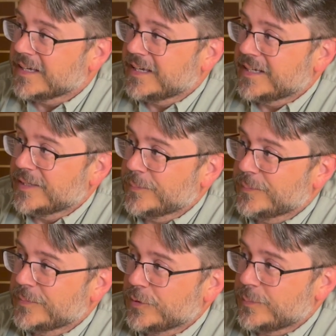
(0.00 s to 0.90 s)

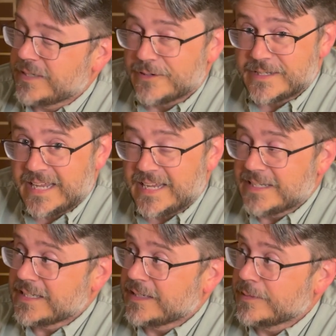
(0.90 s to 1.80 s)
you'll be
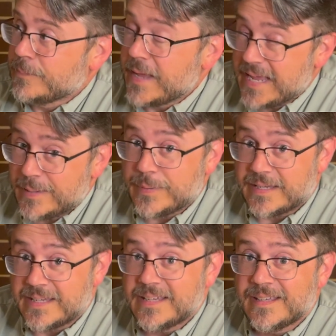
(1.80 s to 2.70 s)
entertained and
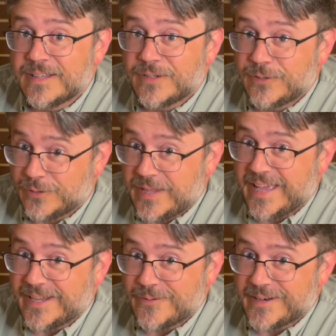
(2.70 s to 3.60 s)
maybe you'll
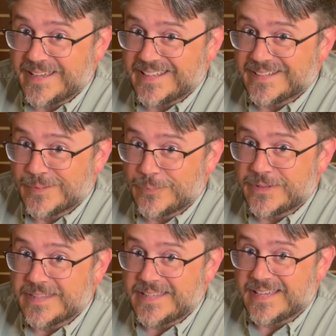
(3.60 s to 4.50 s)
like what I end up
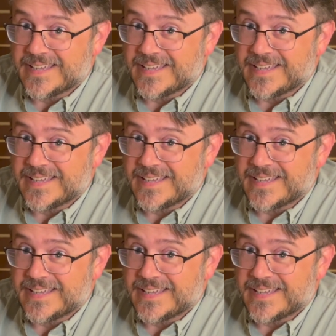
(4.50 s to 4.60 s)
with at the